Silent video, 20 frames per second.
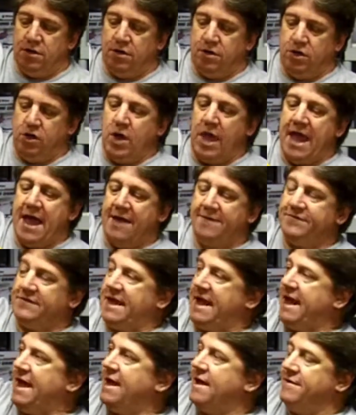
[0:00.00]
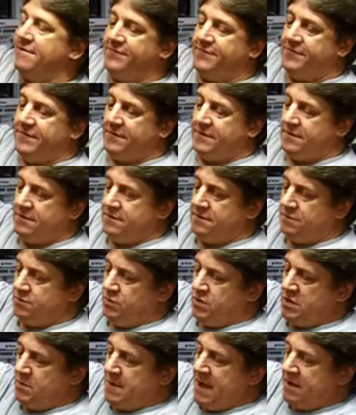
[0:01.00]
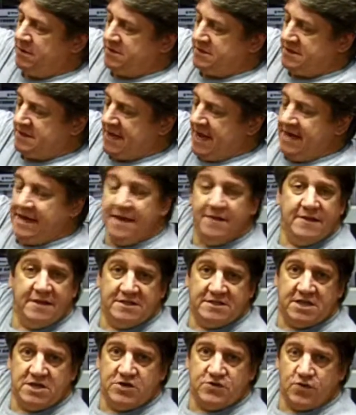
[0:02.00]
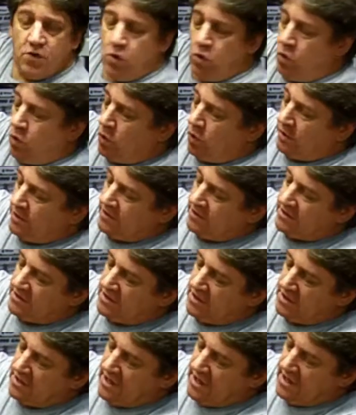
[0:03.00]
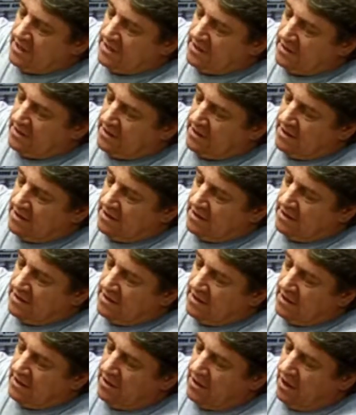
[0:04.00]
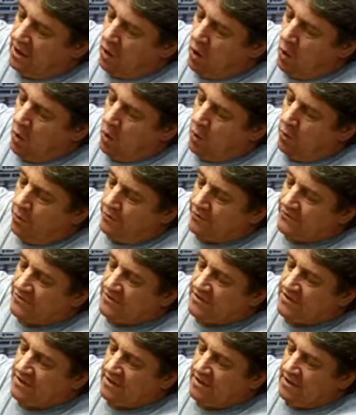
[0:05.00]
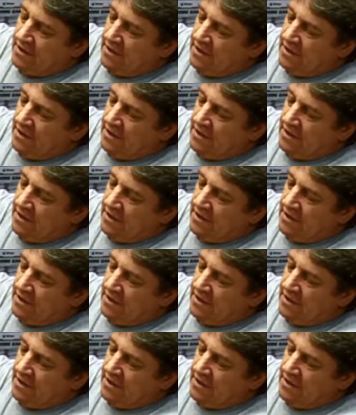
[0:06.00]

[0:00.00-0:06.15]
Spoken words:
you have to have, when you mount any of these control horns, the little holes